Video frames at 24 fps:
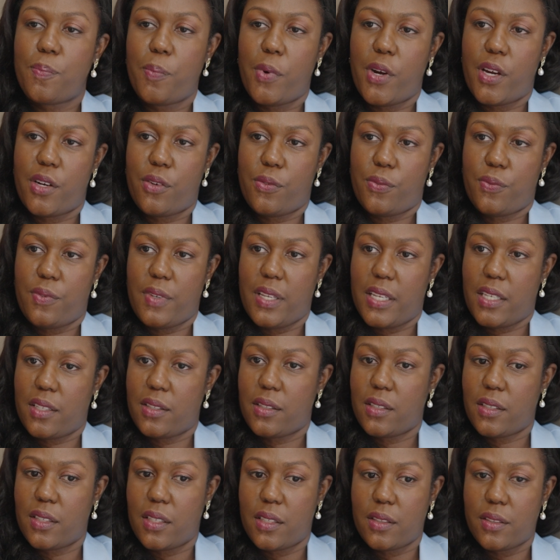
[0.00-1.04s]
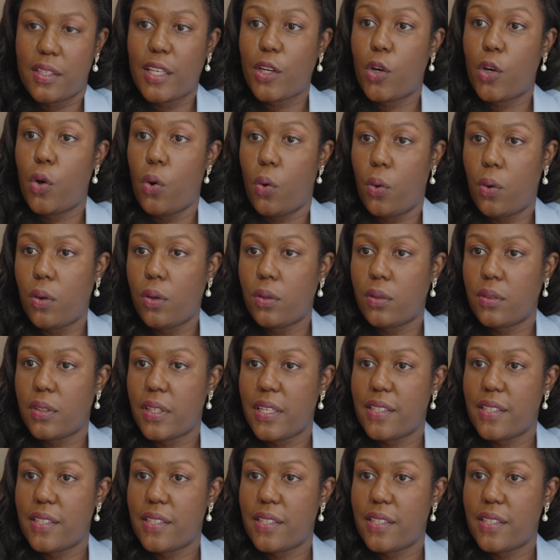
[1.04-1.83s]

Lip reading: part of like the goal.